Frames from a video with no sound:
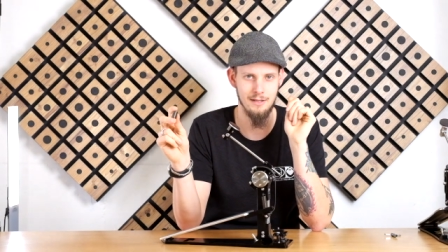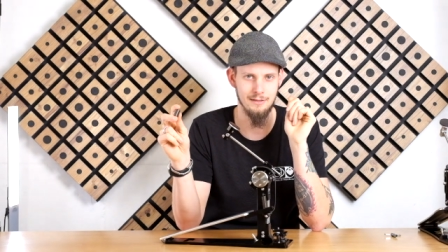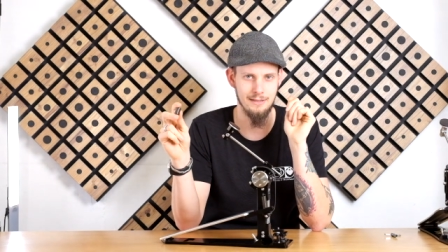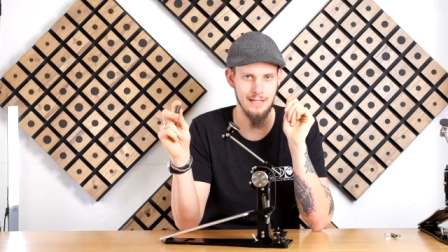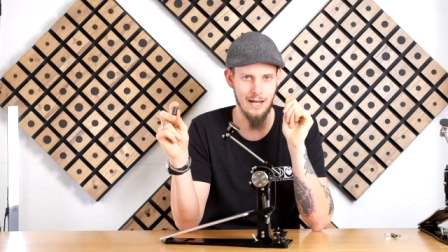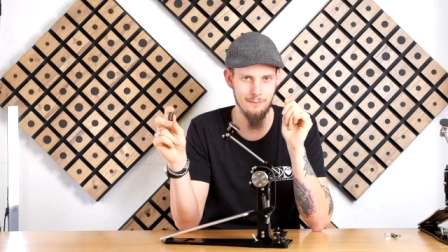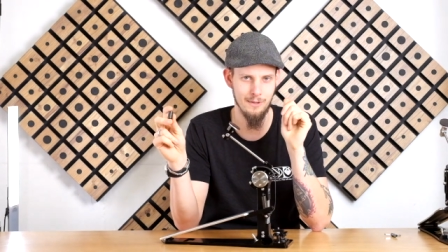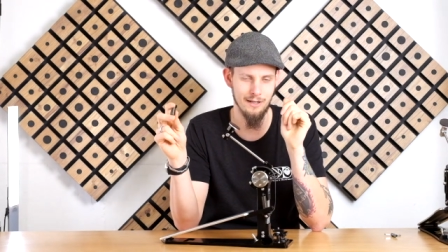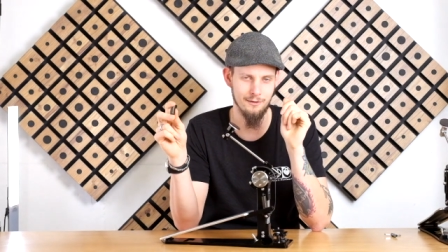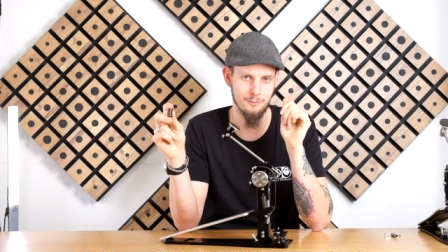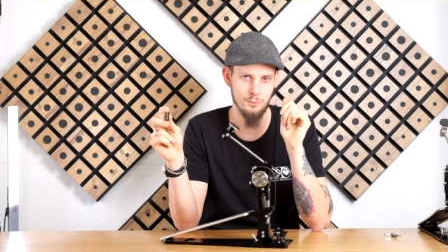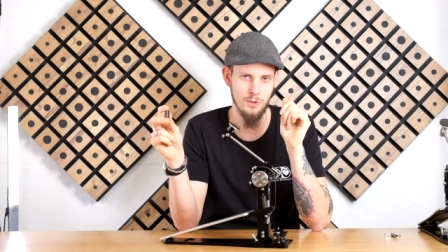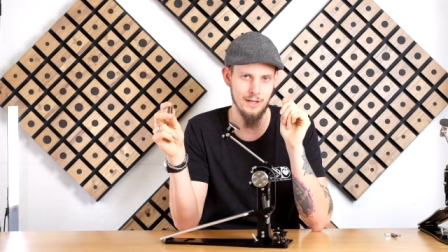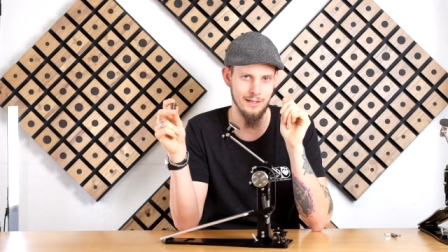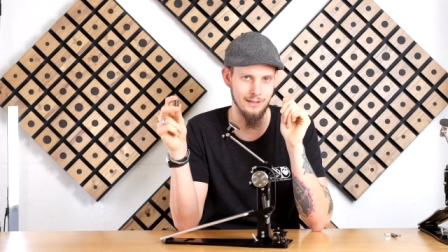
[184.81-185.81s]
The heavier
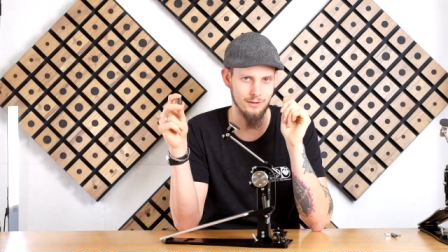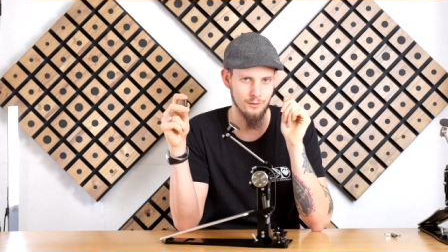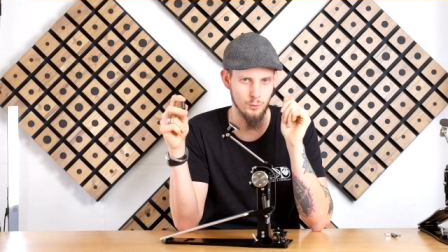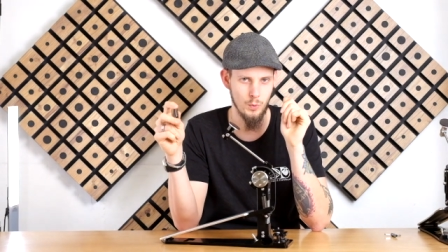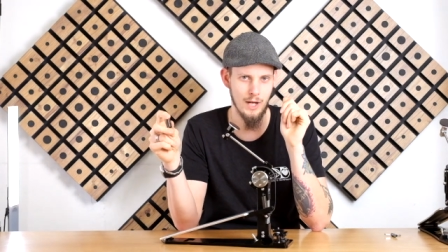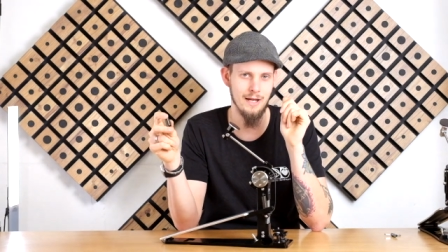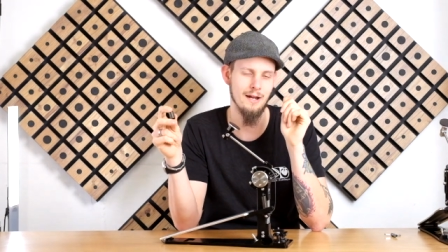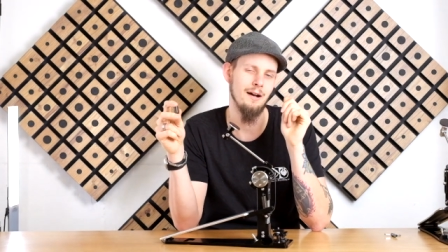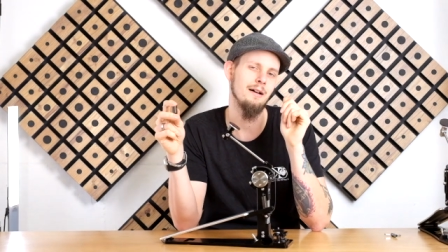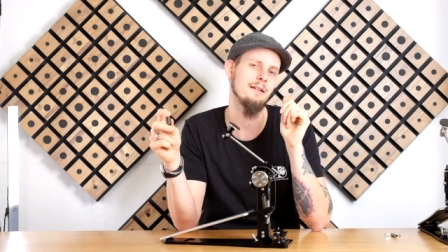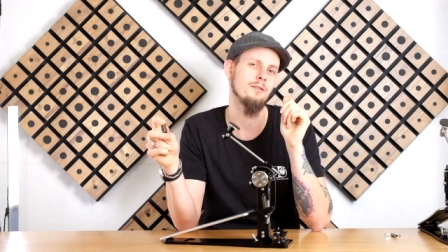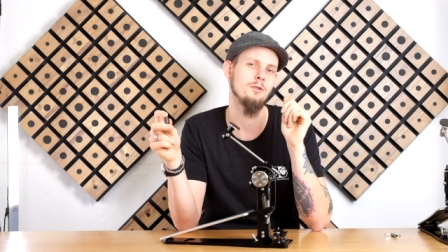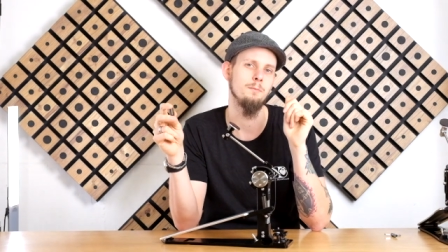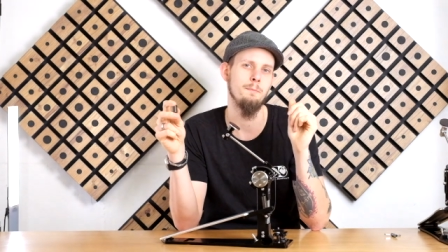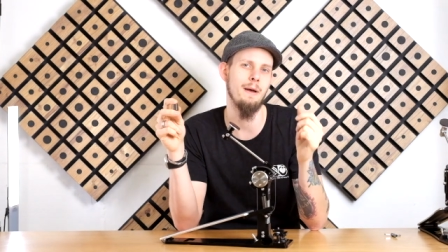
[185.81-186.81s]
spring is way
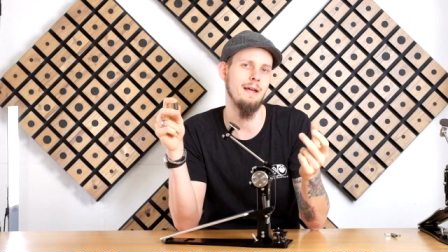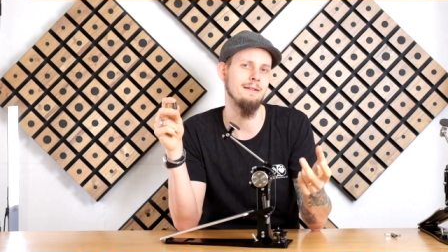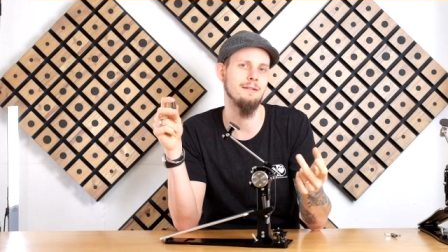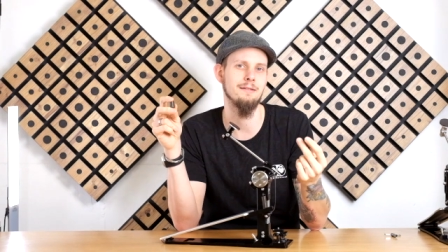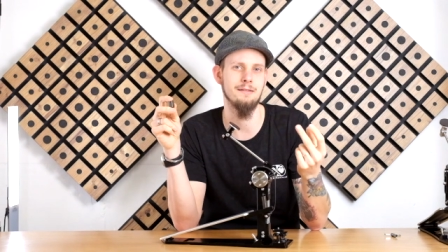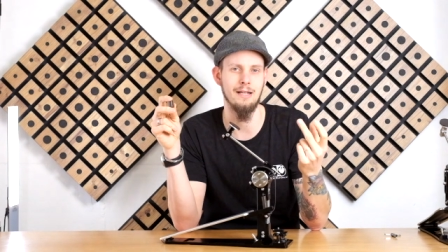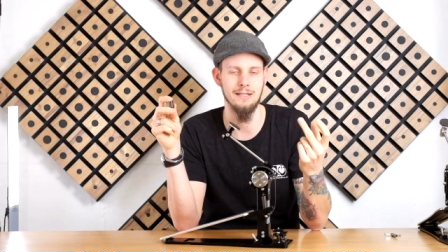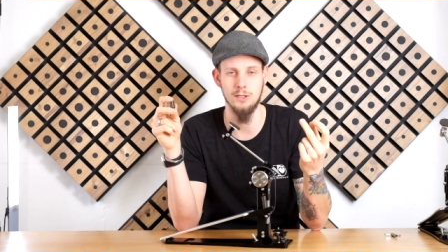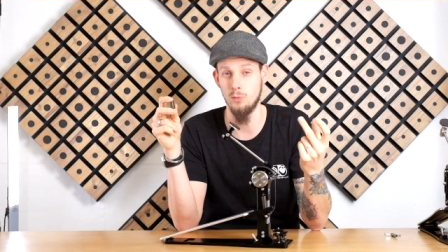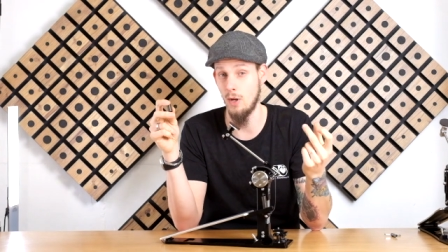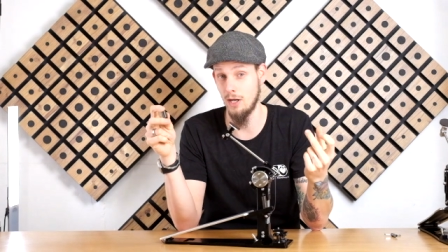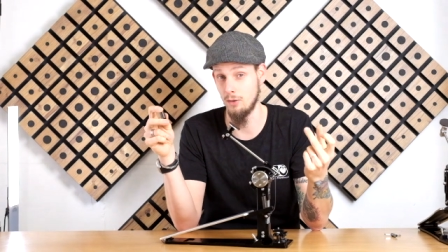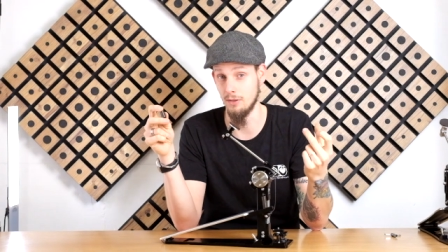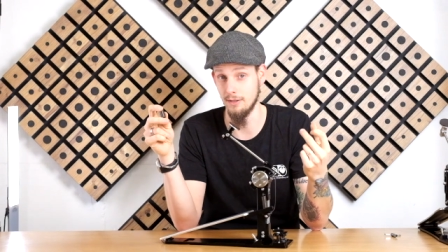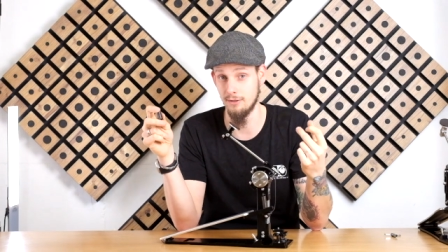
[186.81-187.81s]
harder to bend than the
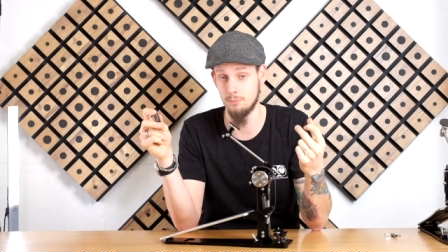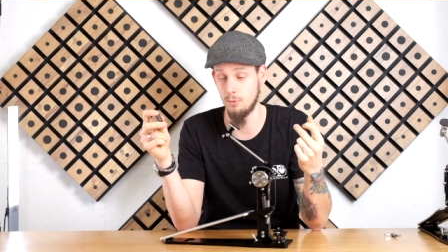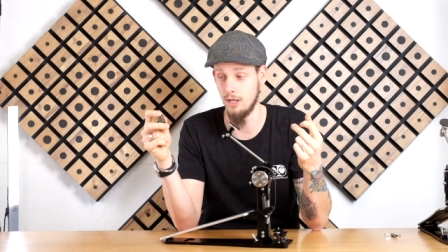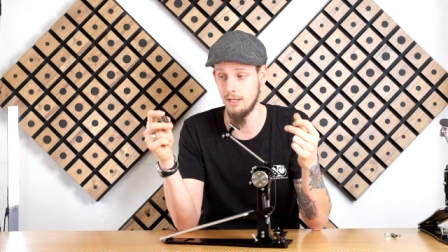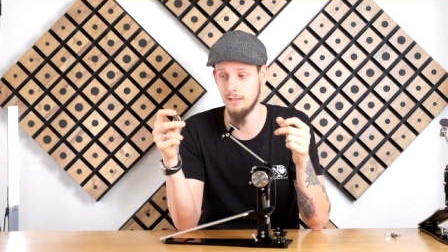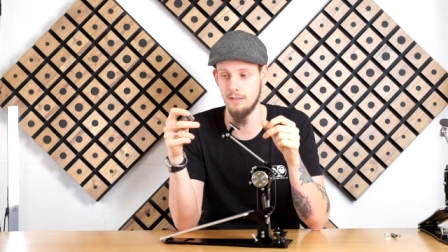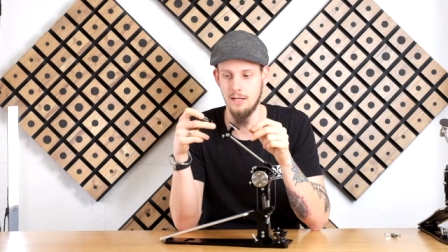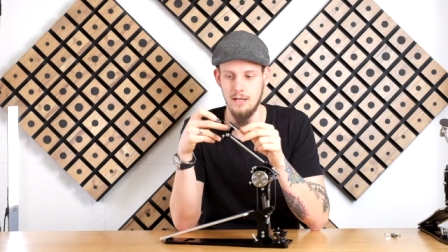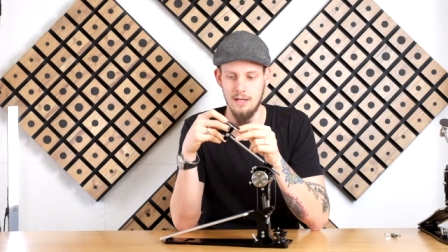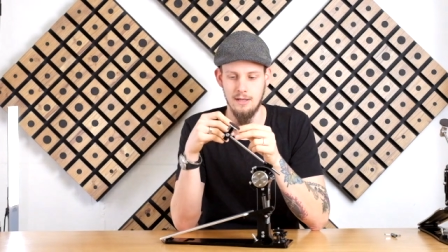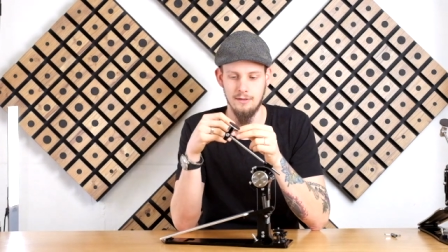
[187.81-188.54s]
regular spring.